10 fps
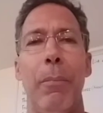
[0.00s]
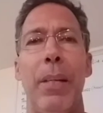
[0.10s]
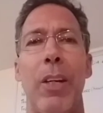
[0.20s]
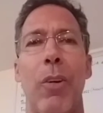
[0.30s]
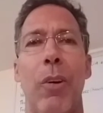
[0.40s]

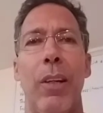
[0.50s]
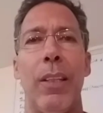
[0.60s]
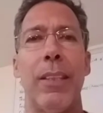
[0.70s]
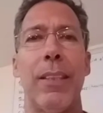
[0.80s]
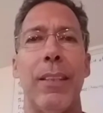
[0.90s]

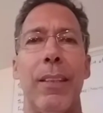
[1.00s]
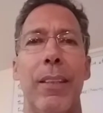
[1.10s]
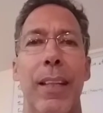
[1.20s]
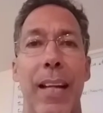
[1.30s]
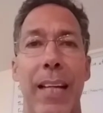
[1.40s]
because
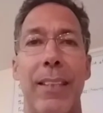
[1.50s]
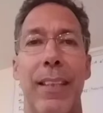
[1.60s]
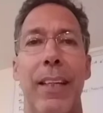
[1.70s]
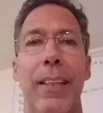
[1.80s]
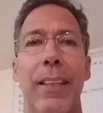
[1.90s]
the next
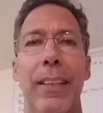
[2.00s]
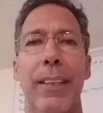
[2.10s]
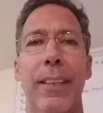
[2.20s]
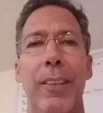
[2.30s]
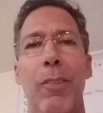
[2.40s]
day
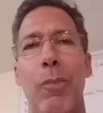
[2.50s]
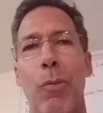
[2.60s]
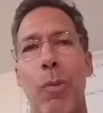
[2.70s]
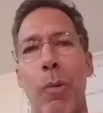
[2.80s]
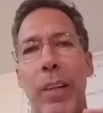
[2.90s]

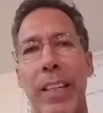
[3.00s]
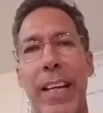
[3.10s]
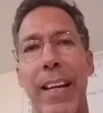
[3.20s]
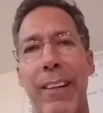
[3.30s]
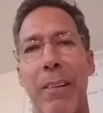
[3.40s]
we were
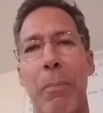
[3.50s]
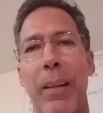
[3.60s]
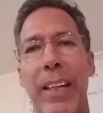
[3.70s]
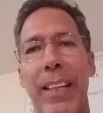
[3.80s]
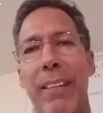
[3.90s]
getting on a
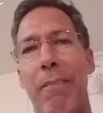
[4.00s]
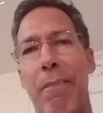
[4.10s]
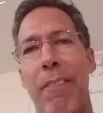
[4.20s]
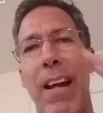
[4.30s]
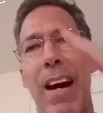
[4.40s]
plane and
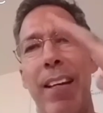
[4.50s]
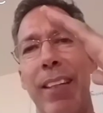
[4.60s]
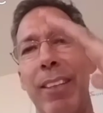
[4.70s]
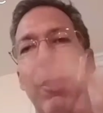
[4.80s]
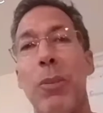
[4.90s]

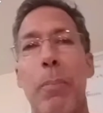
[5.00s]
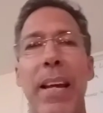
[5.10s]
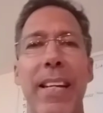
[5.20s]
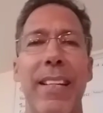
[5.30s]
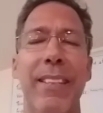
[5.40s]
flying to
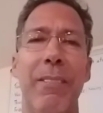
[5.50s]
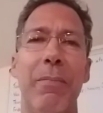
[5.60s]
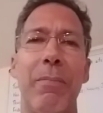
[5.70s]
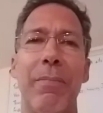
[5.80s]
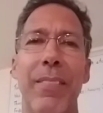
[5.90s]
Spain.
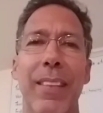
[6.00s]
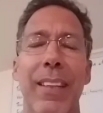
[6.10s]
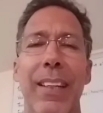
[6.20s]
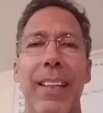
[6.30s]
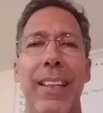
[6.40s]

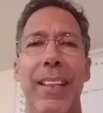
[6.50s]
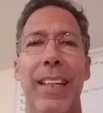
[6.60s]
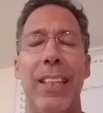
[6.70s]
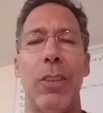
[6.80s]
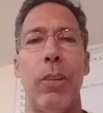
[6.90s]

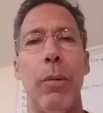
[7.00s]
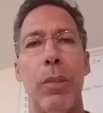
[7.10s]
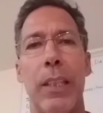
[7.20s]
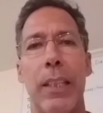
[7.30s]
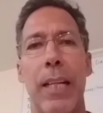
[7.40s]
And so he
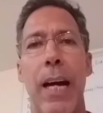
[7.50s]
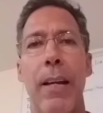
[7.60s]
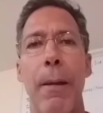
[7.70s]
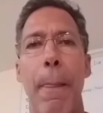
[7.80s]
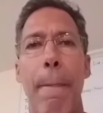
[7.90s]
was
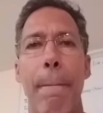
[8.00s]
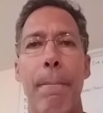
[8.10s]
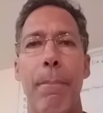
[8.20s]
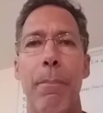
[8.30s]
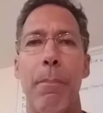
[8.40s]
excited,
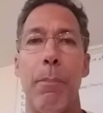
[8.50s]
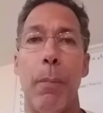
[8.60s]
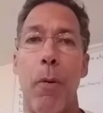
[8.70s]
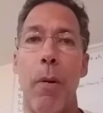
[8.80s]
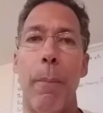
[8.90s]

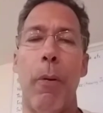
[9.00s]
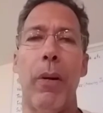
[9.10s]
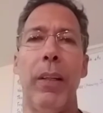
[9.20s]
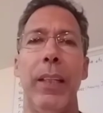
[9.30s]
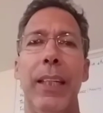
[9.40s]
but more
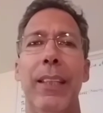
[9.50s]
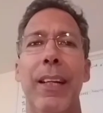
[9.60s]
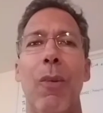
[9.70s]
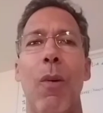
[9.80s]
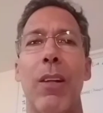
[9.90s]
importantly, he
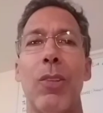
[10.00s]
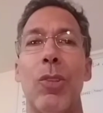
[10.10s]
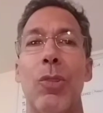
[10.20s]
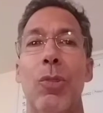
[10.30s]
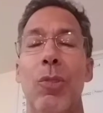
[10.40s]
didn't want us
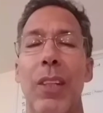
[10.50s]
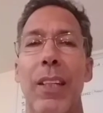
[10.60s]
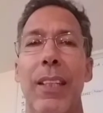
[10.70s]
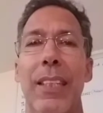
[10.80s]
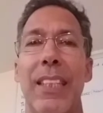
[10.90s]
to
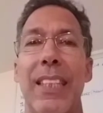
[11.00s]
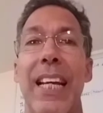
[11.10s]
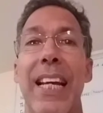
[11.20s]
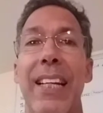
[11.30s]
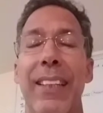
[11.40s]

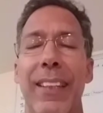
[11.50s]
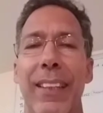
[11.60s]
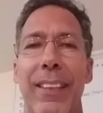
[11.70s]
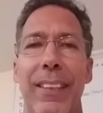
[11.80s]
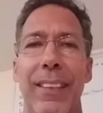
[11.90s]
say
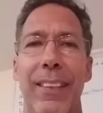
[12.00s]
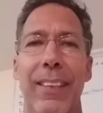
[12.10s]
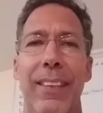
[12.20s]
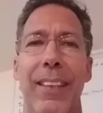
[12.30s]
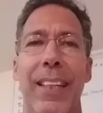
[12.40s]
anything
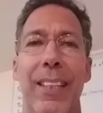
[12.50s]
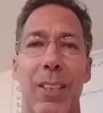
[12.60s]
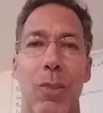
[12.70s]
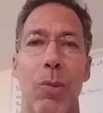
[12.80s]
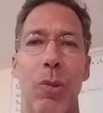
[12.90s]
in
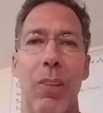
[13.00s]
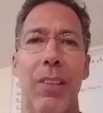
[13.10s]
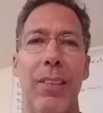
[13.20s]
school